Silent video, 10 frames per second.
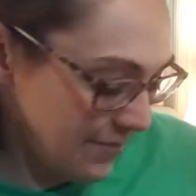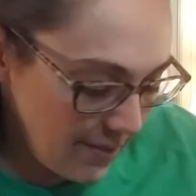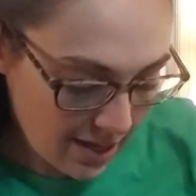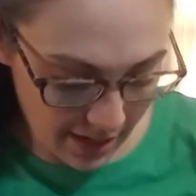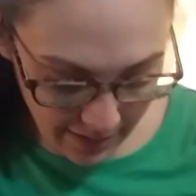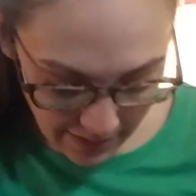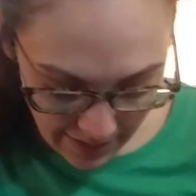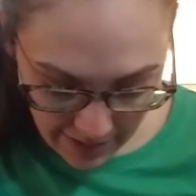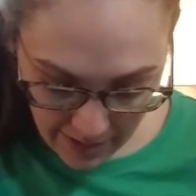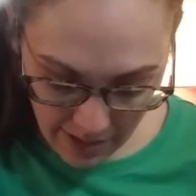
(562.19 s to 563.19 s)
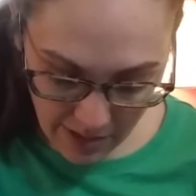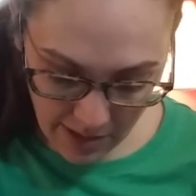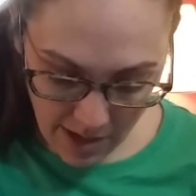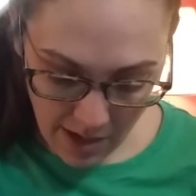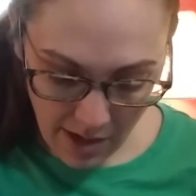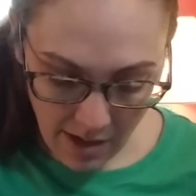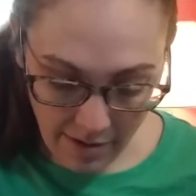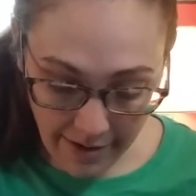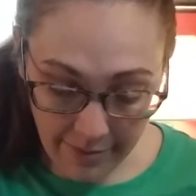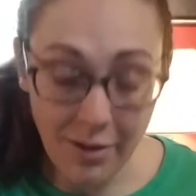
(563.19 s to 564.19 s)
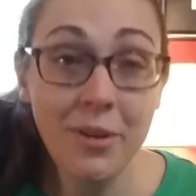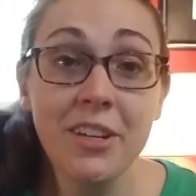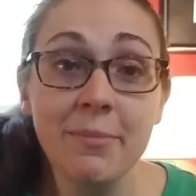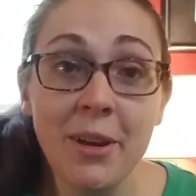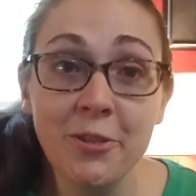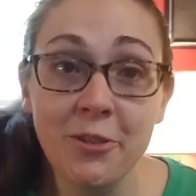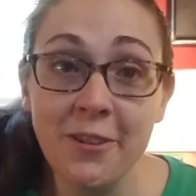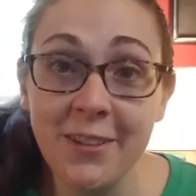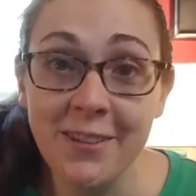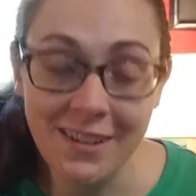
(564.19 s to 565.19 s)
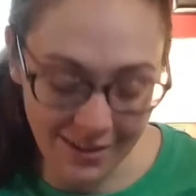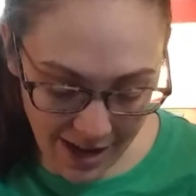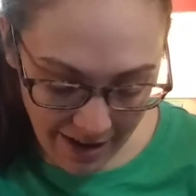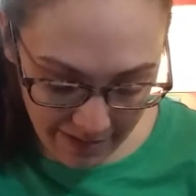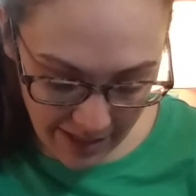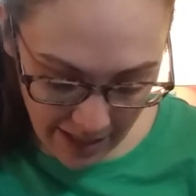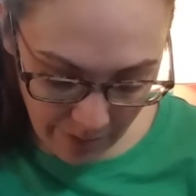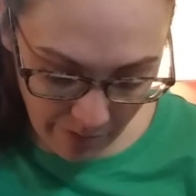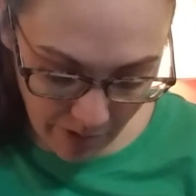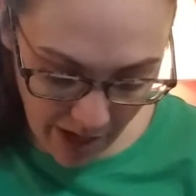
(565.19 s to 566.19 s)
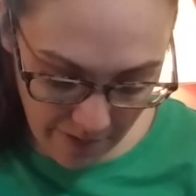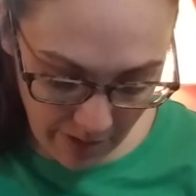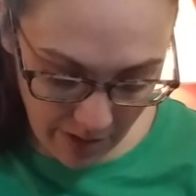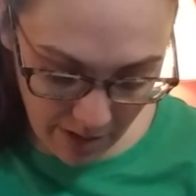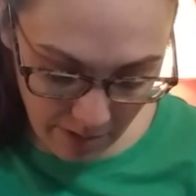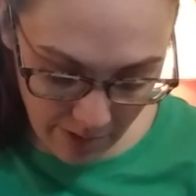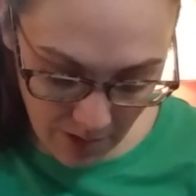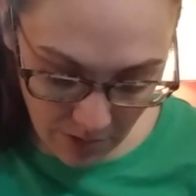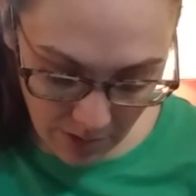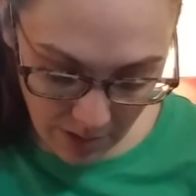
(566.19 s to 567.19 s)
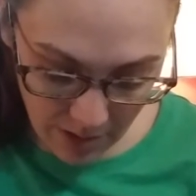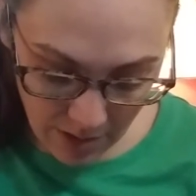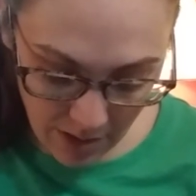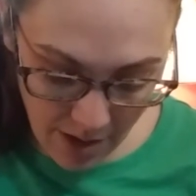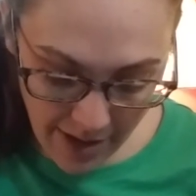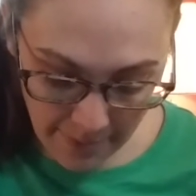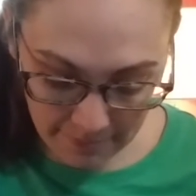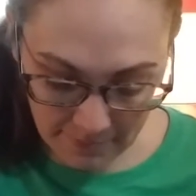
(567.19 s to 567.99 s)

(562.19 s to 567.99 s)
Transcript: Excellent. Alright, let me just make sure this isn't a live stitch before everything unravels. Okay.